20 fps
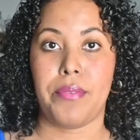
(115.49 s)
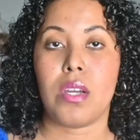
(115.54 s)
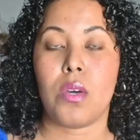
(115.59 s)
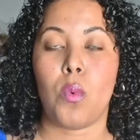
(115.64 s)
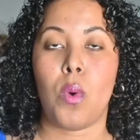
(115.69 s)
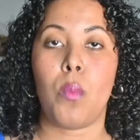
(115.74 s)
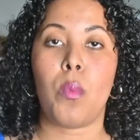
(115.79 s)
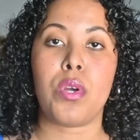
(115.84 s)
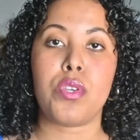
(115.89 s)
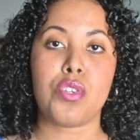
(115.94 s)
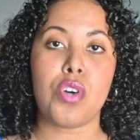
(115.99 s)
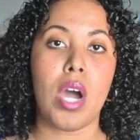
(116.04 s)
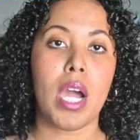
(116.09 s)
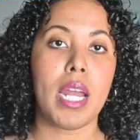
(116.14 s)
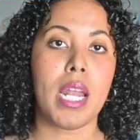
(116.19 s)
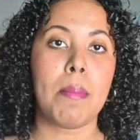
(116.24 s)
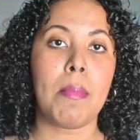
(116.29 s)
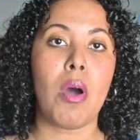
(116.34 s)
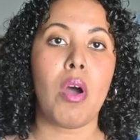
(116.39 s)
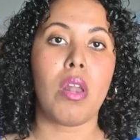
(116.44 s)
When we're
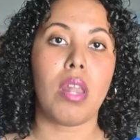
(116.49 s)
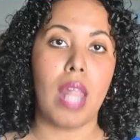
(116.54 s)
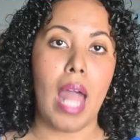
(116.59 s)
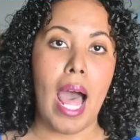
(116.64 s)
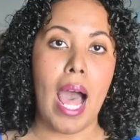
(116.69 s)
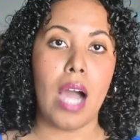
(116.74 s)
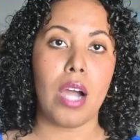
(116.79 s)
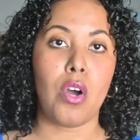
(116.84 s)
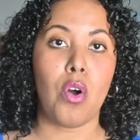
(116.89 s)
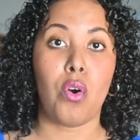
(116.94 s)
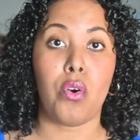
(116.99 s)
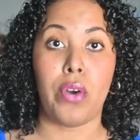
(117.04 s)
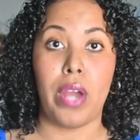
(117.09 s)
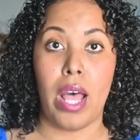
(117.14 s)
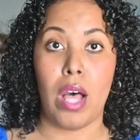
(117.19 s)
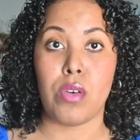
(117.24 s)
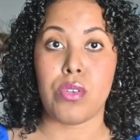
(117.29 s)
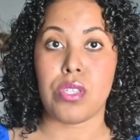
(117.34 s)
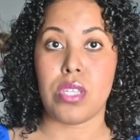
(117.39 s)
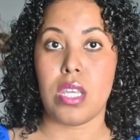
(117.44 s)
talking about LOC or
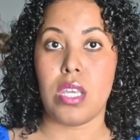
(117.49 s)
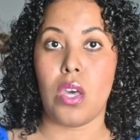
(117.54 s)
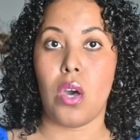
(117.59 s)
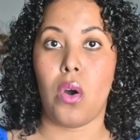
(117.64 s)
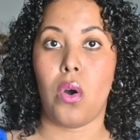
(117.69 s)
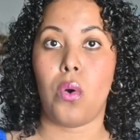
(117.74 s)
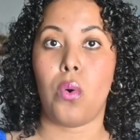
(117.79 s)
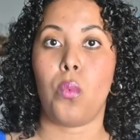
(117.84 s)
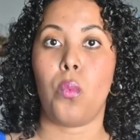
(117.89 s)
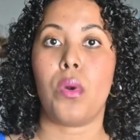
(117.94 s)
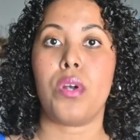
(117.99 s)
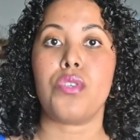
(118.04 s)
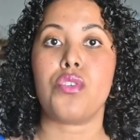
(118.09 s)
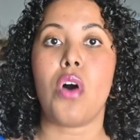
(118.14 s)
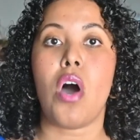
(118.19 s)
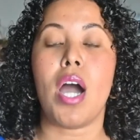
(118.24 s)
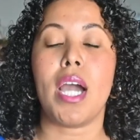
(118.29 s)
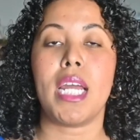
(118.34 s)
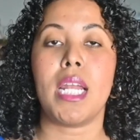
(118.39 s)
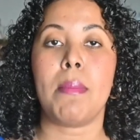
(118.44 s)
LCO, we're
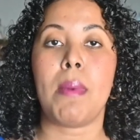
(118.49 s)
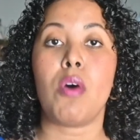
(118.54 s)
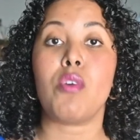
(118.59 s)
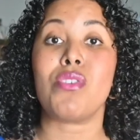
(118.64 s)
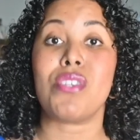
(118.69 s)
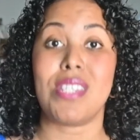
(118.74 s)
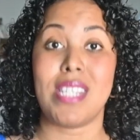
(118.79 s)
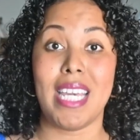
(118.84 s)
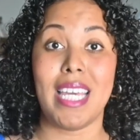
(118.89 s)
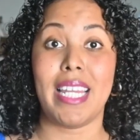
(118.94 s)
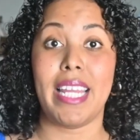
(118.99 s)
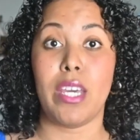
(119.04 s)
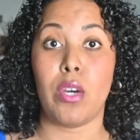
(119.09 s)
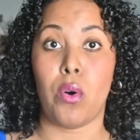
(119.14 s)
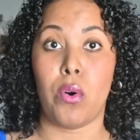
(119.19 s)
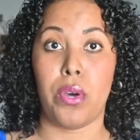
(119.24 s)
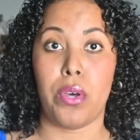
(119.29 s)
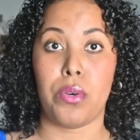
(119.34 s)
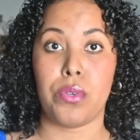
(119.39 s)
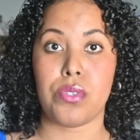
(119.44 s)
talking about sealing
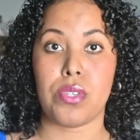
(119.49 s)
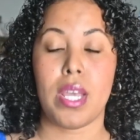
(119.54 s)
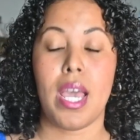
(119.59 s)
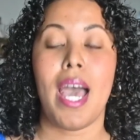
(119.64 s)
oils,